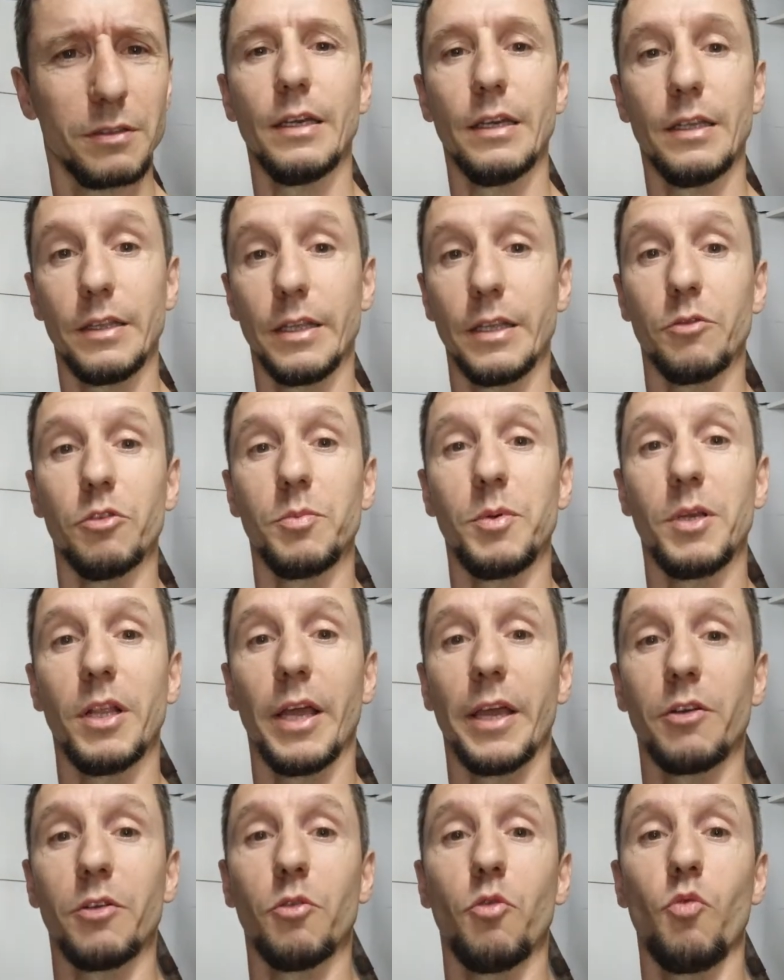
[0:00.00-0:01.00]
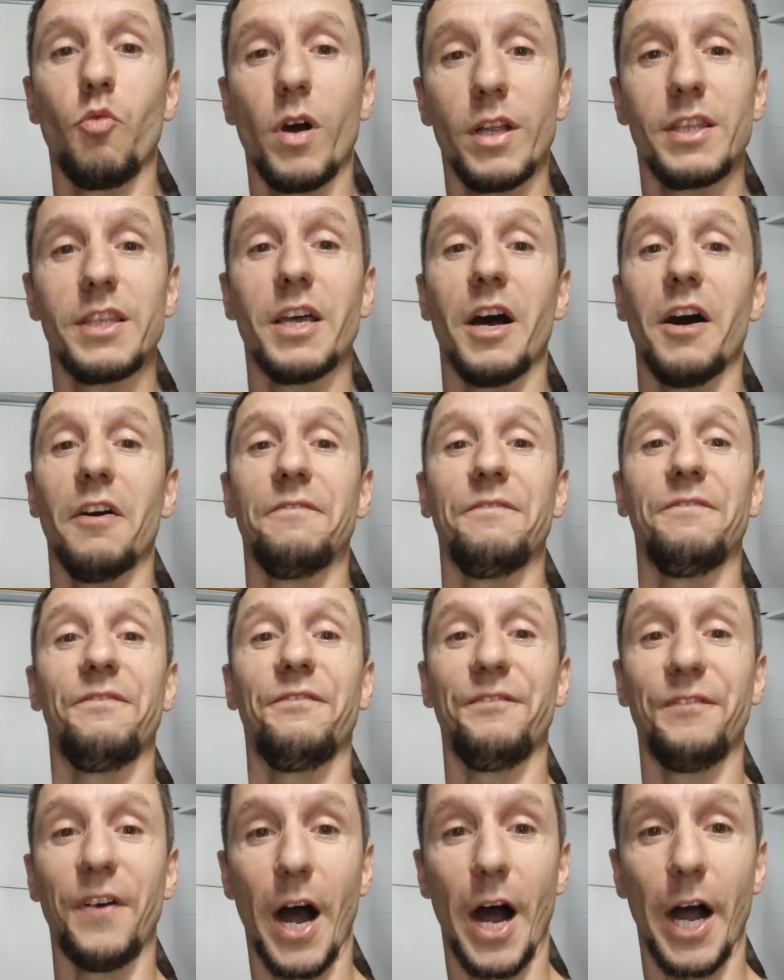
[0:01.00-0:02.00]
And then it would be like, what the
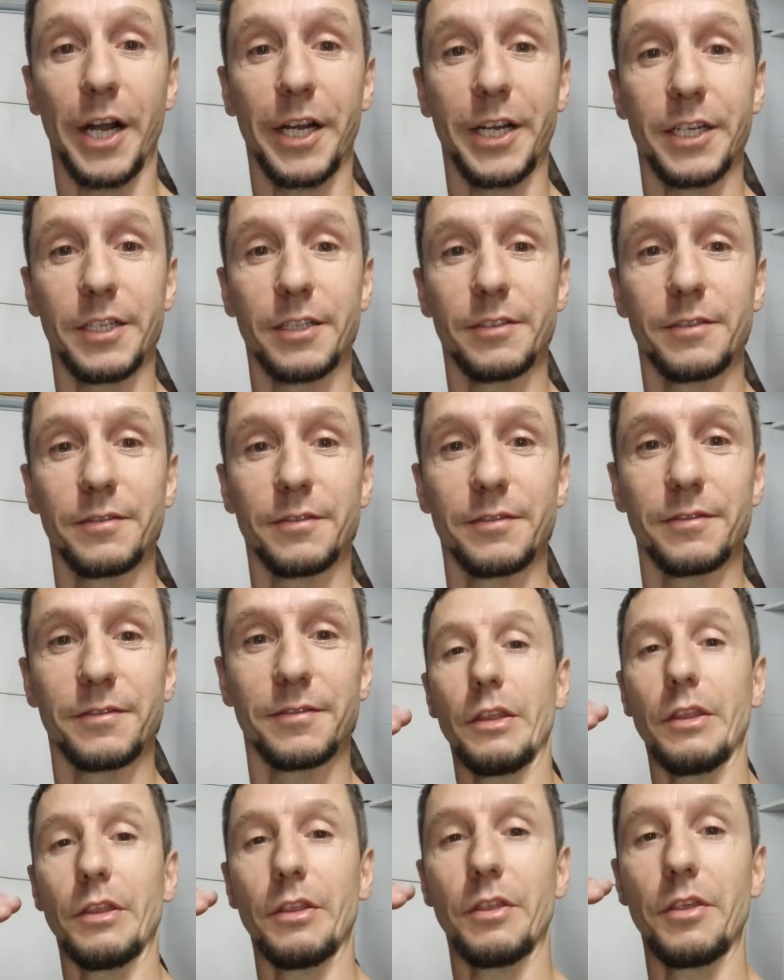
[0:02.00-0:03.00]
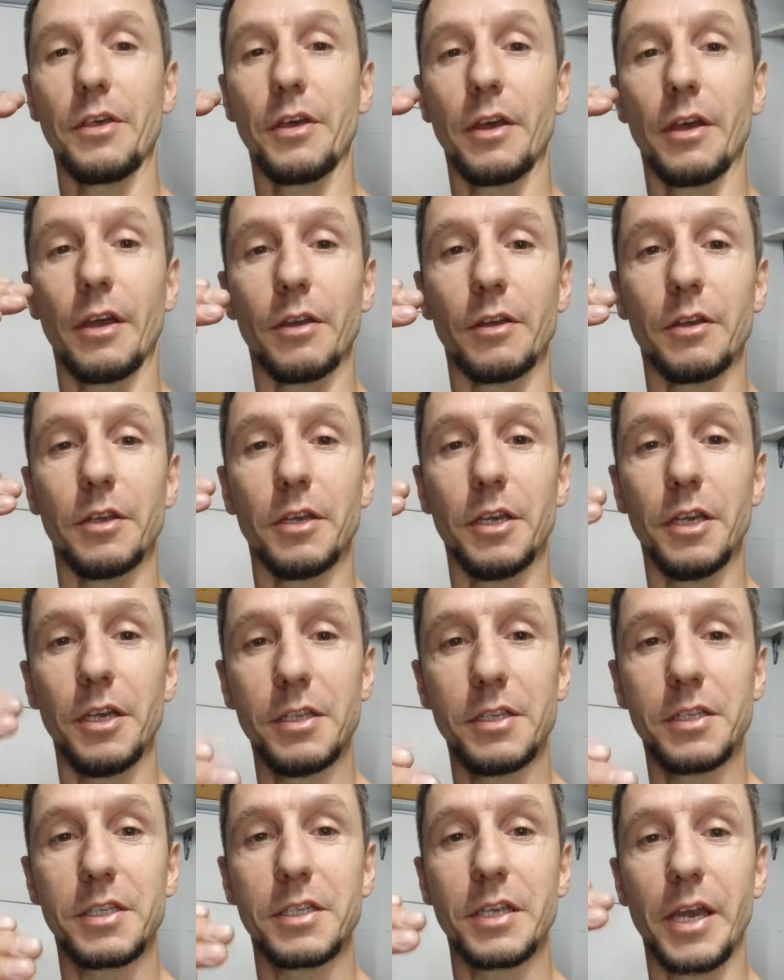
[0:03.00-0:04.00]
f-? The
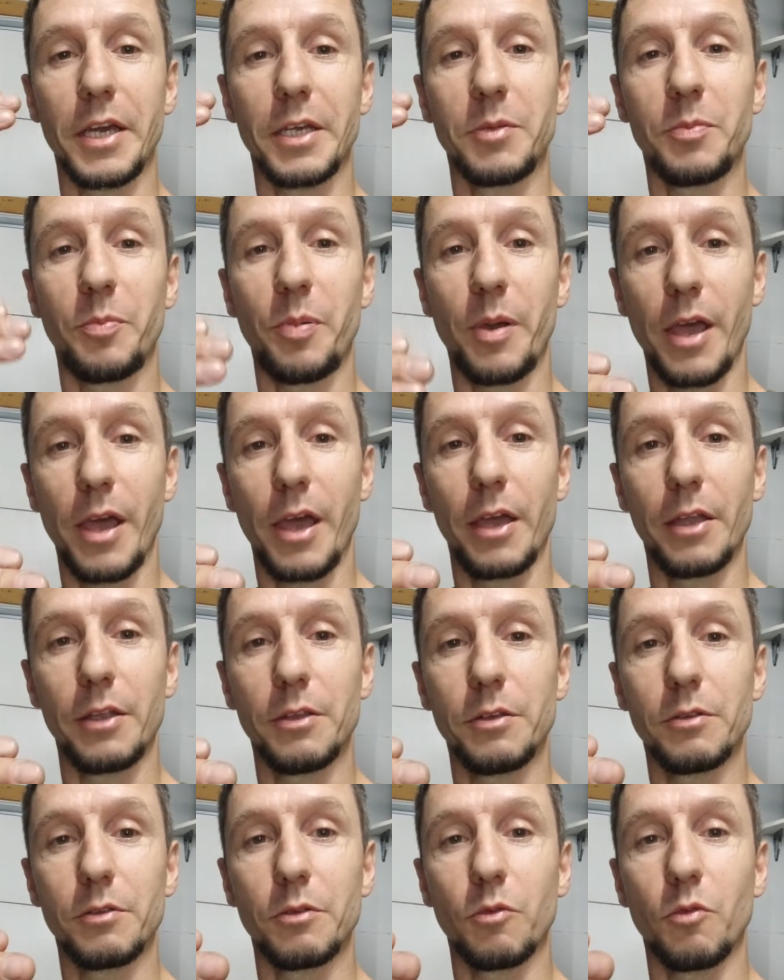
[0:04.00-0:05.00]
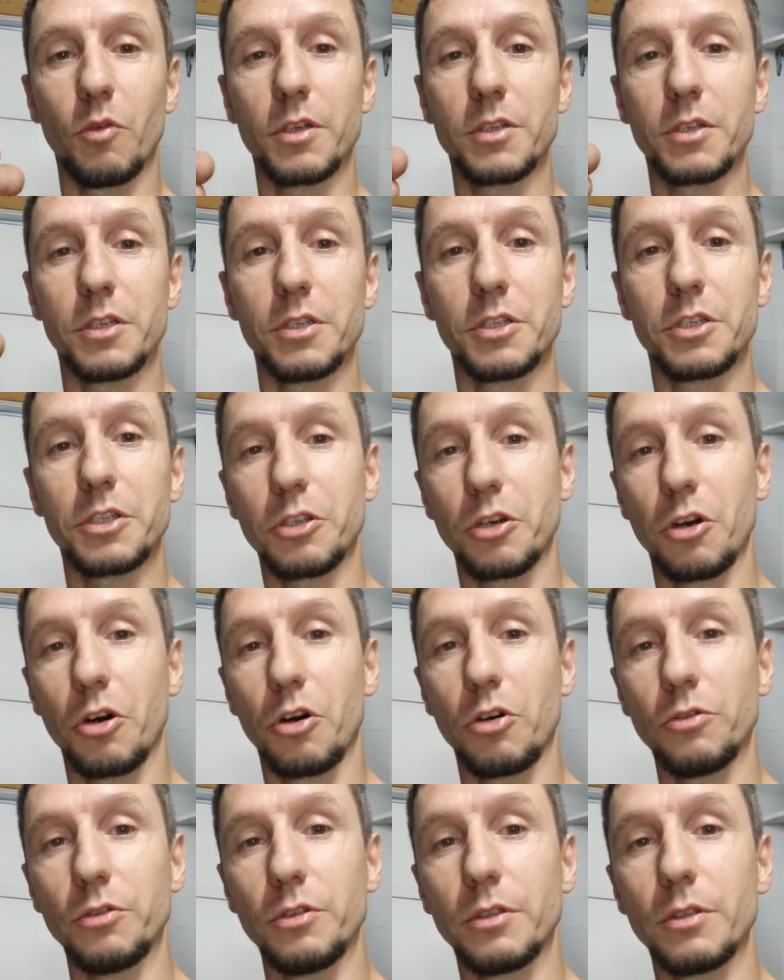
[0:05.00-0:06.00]
inside pad was
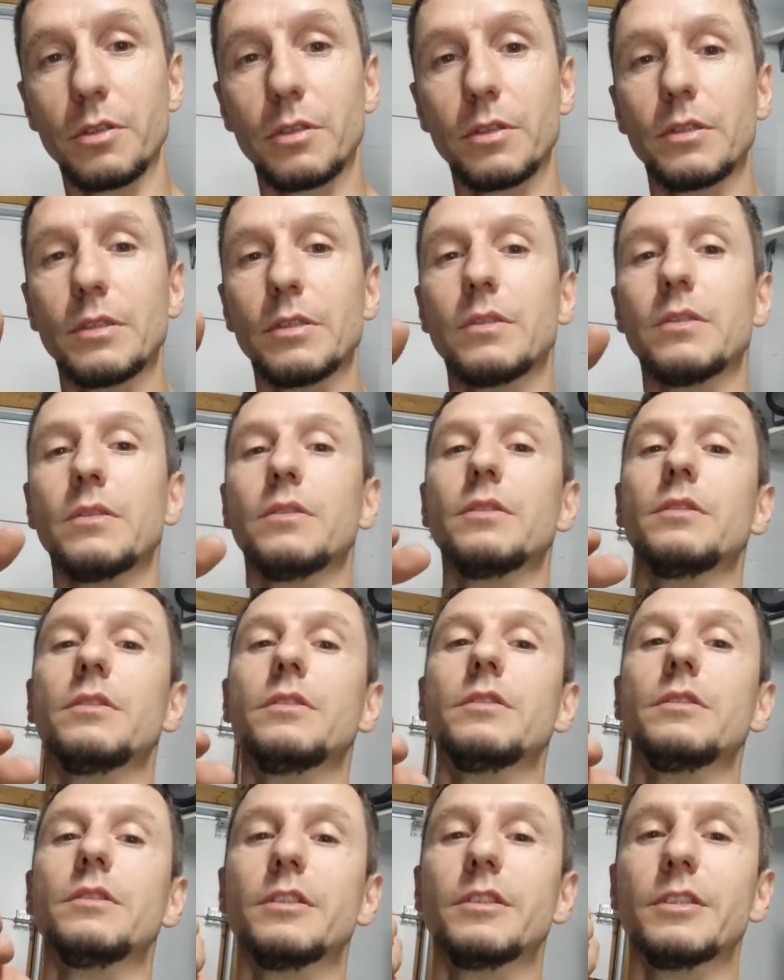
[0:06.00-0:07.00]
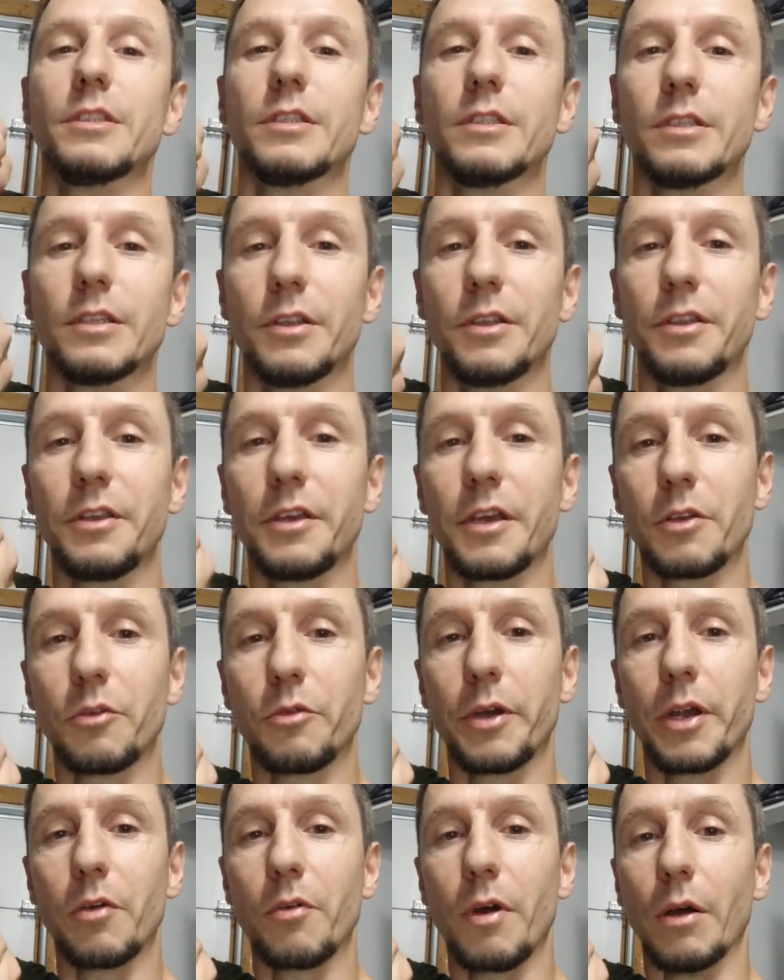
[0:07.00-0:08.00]
installed the other
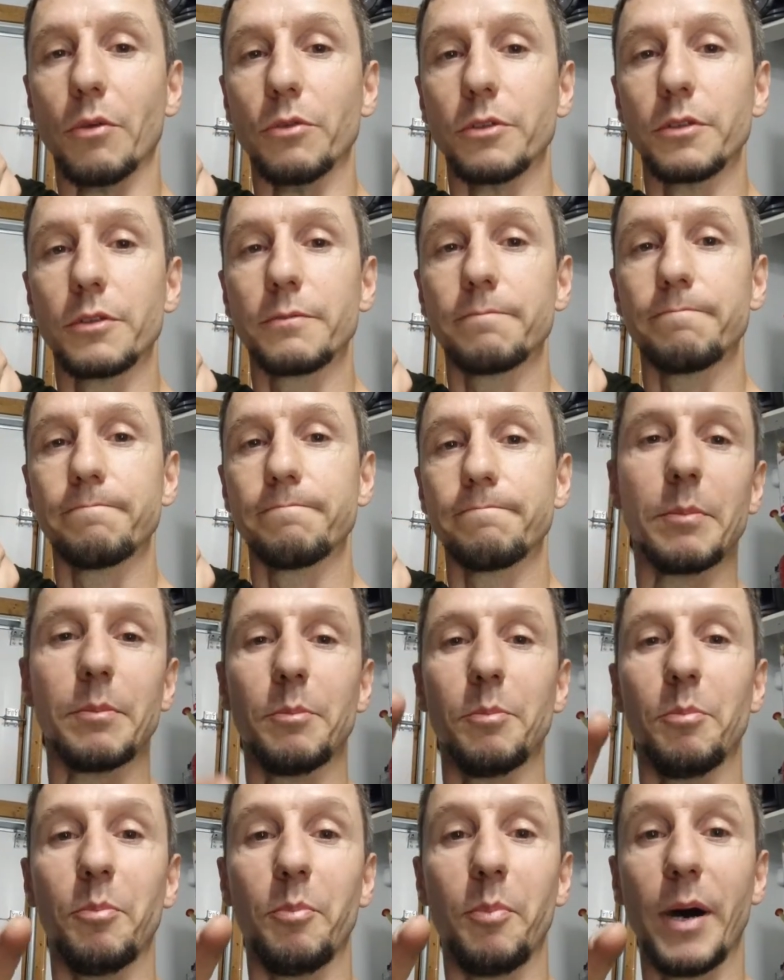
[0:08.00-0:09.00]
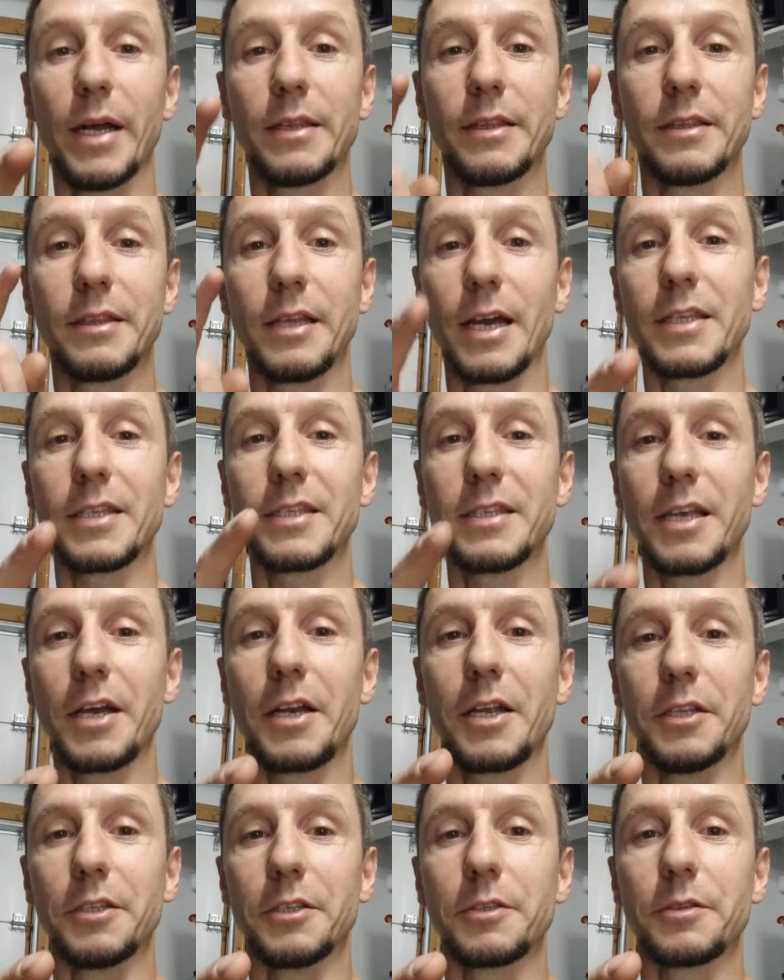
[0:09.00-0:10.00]
way around. But that's not
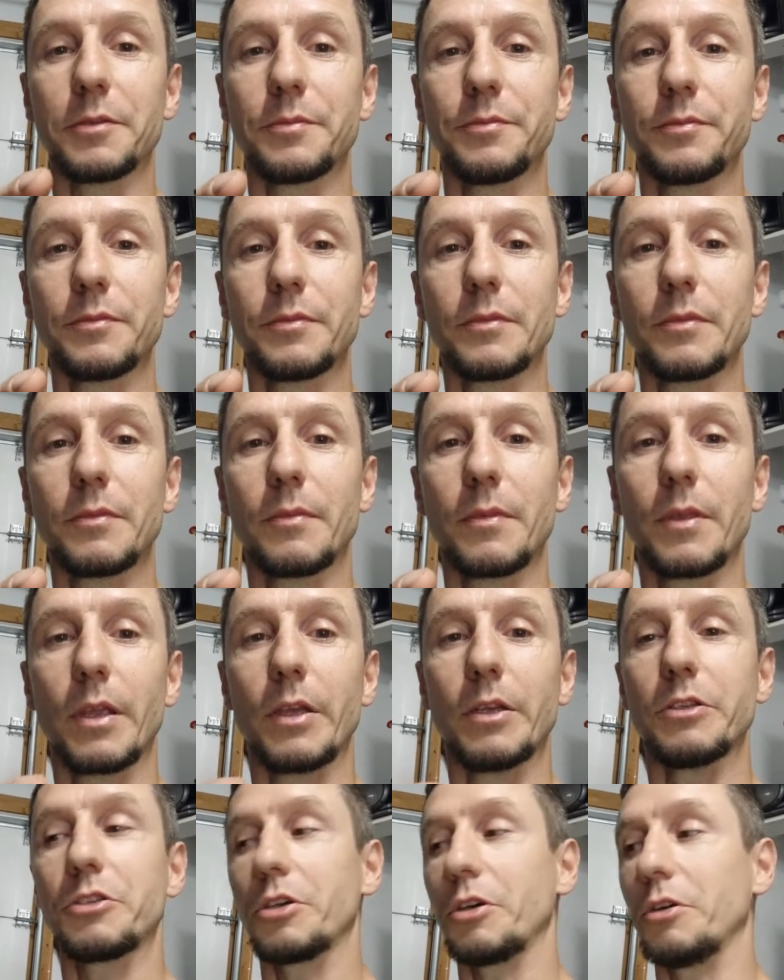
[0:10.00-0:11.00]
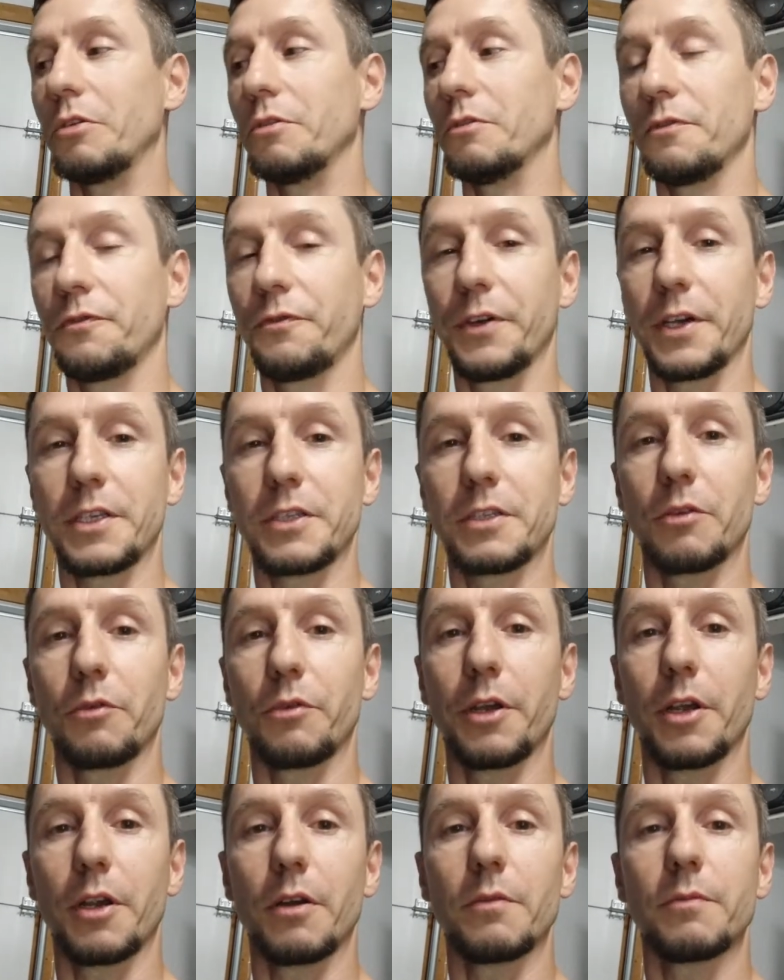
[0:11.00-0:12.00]
it. So fixed the
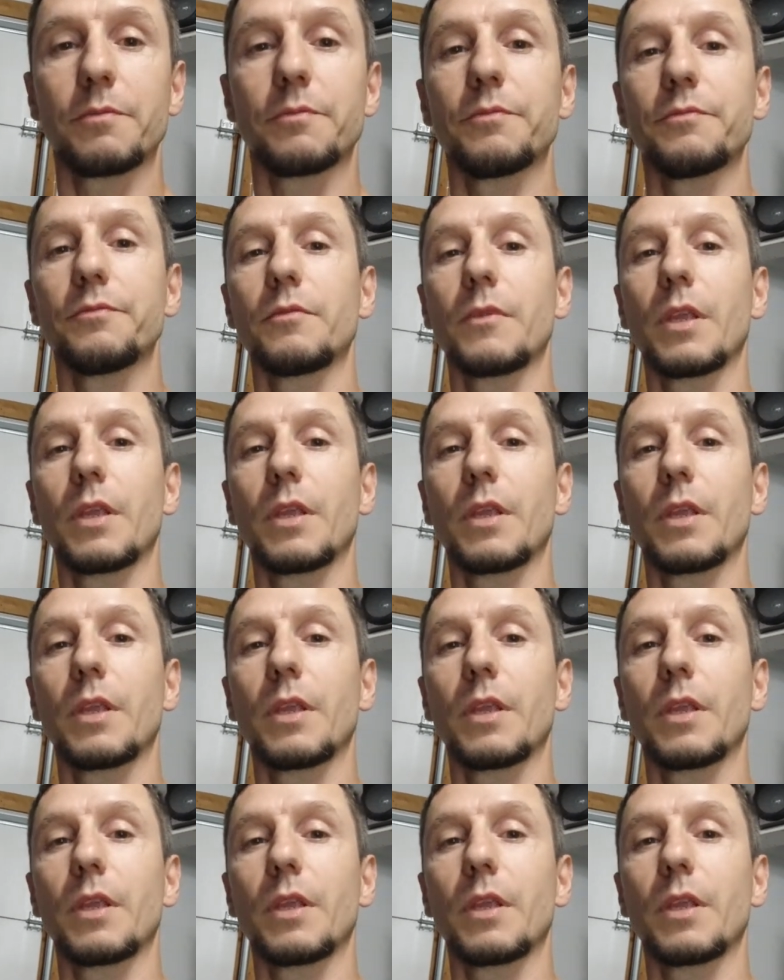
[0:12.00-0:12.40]
rear.